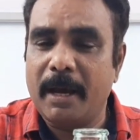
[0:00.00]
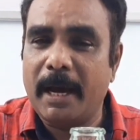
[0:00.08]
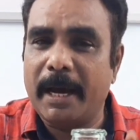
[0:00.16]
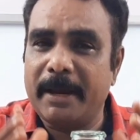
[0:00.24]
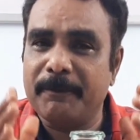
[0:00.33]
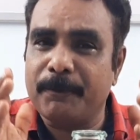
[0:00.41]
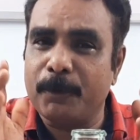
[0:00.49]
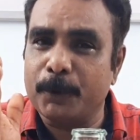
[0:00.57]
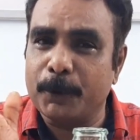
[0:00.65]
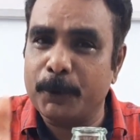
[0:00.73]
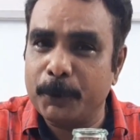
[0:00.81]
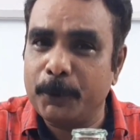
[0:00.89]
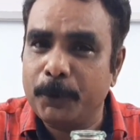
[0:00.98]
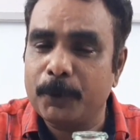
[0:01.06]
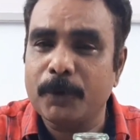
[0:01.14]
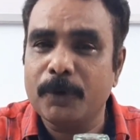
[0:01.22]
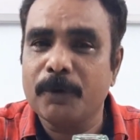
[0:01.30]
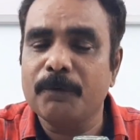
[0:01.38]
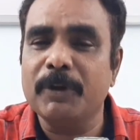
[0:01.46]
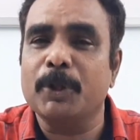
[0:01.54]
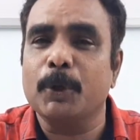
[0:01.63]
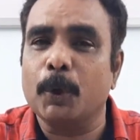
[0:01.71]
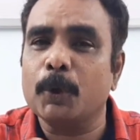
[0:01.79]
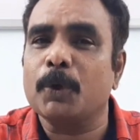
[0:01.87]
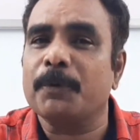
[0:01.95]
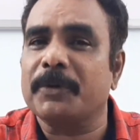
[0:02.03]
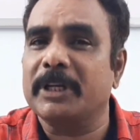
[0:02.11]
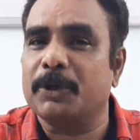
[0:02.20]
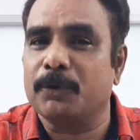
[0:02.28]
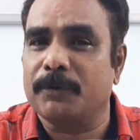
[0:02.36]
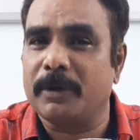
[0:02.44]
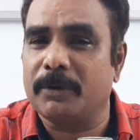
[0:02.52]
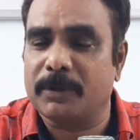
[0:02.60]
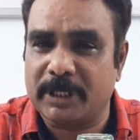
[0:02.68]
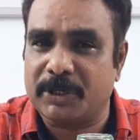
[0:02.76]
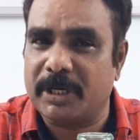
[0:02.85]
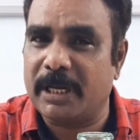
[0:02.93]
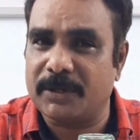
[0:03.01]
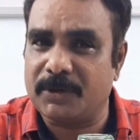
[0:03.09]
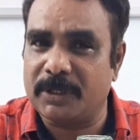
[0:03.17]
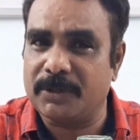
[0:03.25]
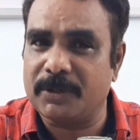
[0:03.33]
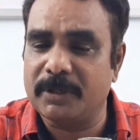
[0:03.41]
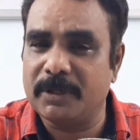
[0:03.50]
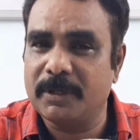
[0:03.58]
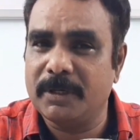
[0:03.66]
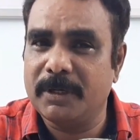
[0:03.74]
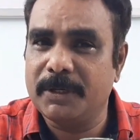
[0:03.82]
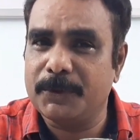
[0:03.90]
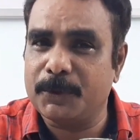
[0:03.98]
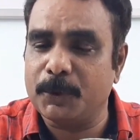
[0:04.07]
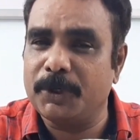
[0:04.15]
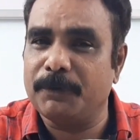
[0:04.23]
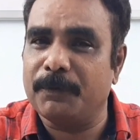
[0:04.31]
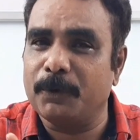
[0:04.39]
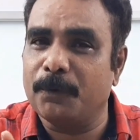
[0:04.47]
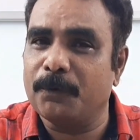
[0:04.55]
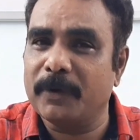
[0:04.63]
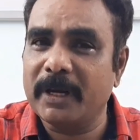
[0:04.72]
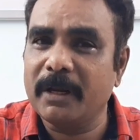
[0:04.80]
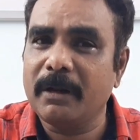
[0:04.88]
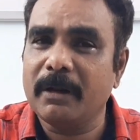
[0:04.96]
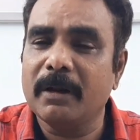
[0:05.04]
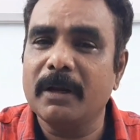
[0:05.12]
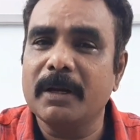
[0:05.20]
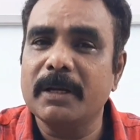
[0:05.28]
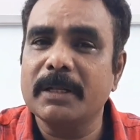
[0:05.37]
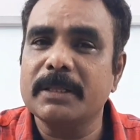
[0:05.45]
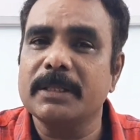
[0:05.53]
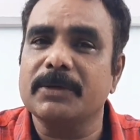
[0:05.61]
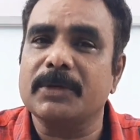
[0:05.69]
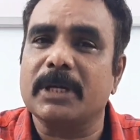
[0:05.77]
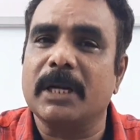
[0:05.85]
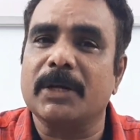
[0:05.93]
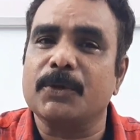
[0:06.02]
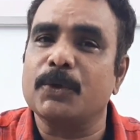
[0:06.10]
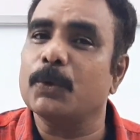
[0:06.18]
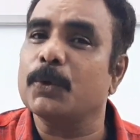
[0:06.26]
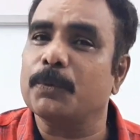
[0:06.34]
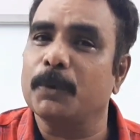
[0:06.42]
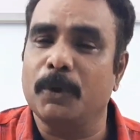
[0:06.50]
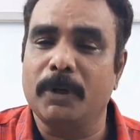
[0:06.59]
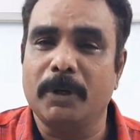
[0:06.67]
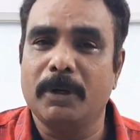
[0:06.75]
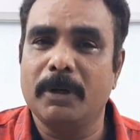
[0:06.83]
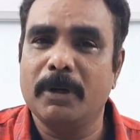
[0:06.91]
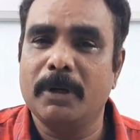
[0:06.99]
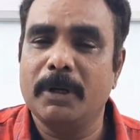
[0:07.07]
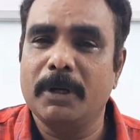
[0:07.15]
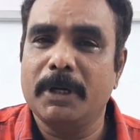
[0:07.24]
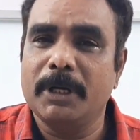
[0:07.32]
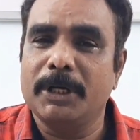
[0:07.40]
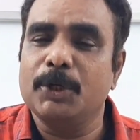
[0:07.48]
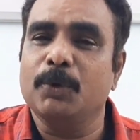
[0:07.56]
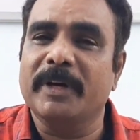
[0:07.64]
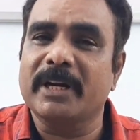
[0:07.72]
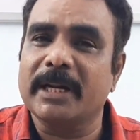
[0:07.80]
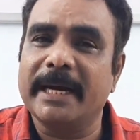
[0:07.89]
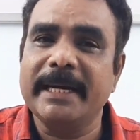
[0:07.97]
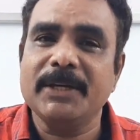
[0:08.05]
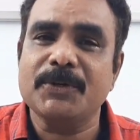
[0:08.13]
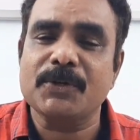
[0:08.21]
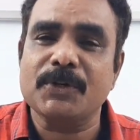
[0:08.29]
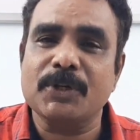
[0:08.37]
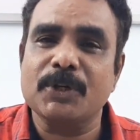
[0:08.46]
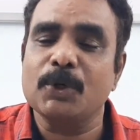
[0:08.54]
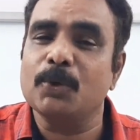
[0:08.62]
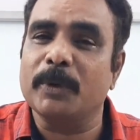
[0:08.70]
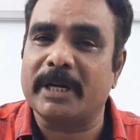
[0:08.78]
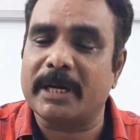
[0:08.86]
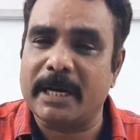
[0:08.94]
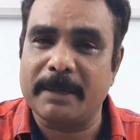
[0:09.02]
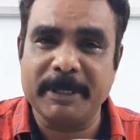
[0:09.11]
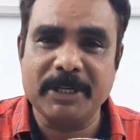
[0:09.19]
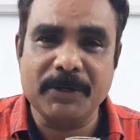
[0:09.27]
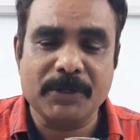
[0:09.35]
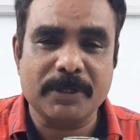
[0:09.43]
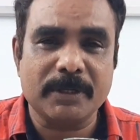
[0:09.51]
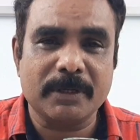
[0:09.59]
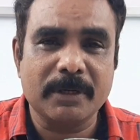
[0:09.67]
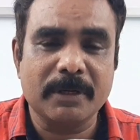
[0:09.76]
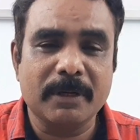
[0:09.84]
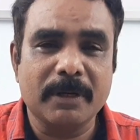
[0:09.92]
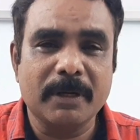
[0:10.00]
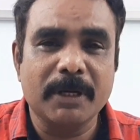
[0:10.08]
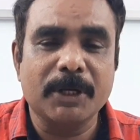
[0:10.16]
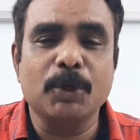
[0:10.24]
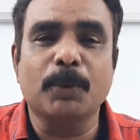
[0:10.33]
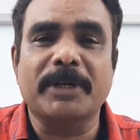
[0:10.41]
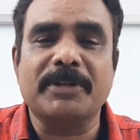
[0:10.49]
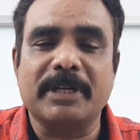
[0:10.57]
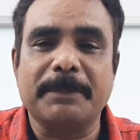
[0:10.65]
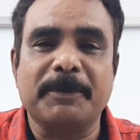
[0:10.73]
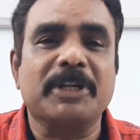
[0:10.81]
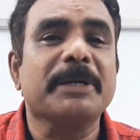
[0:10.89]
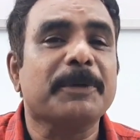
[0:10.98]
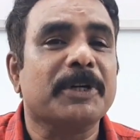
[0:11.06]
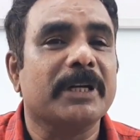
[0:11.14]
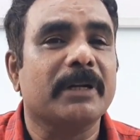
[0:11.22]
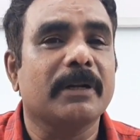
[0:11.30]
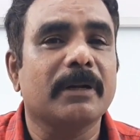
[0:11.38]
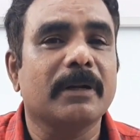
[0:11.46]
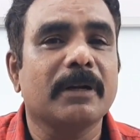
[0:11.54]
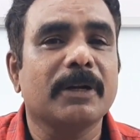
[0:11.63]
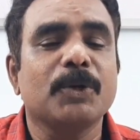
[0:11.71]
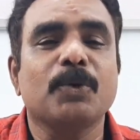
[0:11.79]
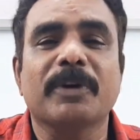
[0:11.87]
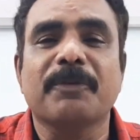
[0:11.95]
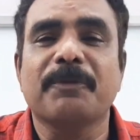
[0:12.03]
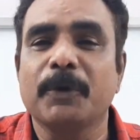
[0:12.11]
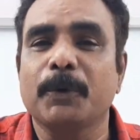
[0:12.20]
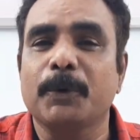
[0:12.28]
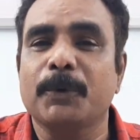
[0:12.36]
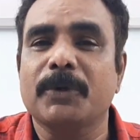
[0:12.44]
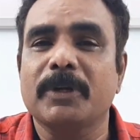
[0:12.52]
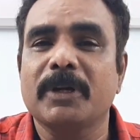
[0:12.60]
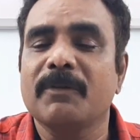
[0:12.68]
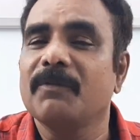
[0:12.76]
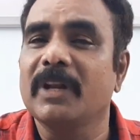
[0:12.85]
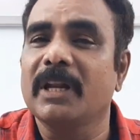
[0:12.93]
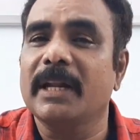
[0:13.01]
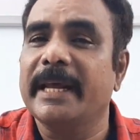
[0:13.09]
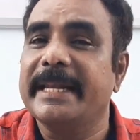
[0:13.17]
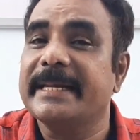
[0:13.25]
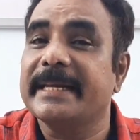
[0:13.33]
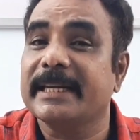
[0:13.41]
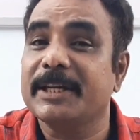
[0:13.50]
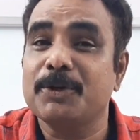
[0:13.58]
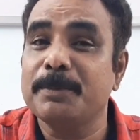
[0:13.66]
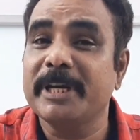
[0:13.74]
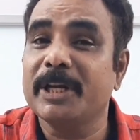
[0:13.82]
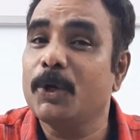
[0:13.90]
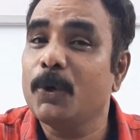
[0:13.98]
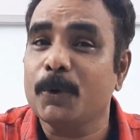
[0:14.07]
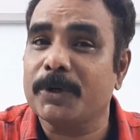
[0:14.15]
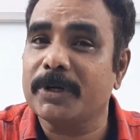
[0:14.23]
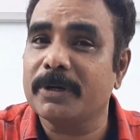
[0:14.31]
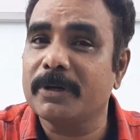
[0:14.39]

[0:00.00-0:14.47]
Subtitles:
I am for you with a lot of such classes. So if you feel this class useful, your likes, your comments, your subscription, your views will encourage me a lot.